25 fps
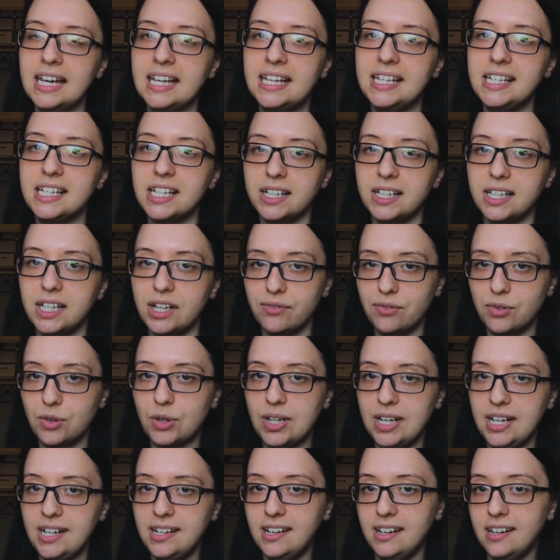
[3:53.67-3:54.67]

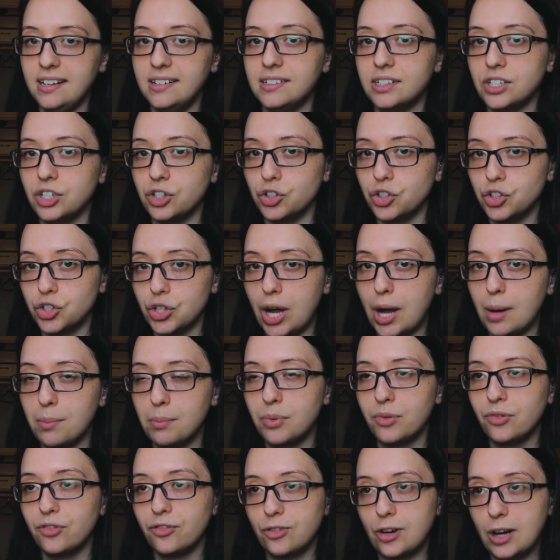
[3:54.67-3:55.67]
delivery date to shop
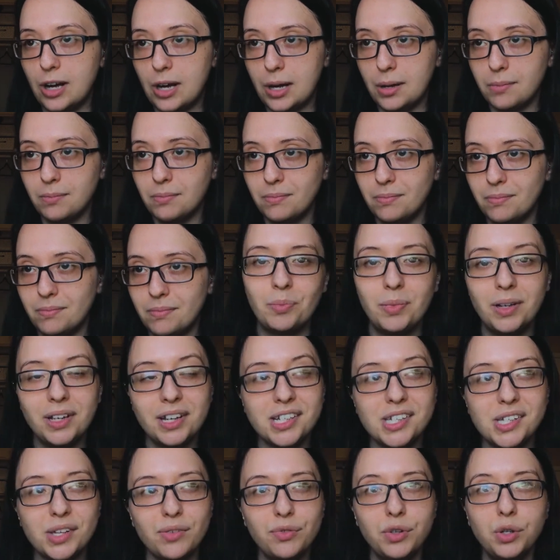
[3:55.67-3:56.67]
from.
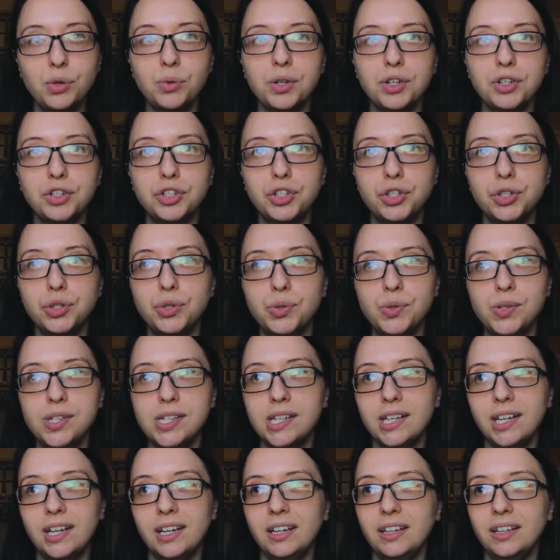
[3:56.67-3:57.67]
Because if you were
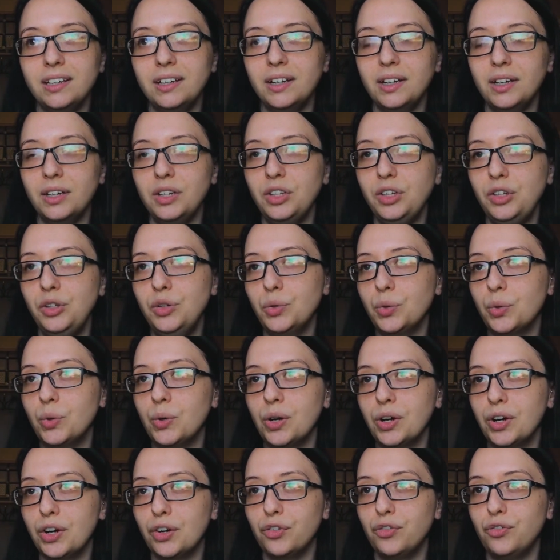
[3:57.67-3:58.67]
choosing
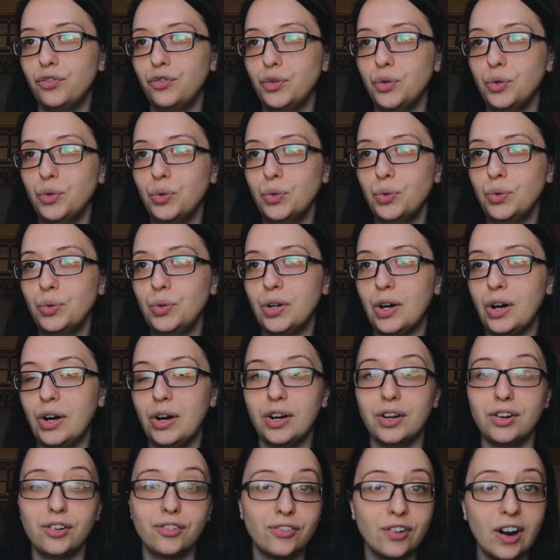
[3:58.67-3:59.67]
your food
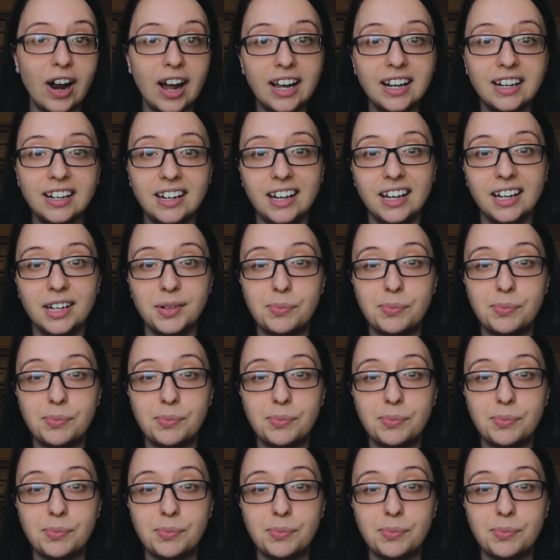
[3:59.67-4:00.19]
on a Friday,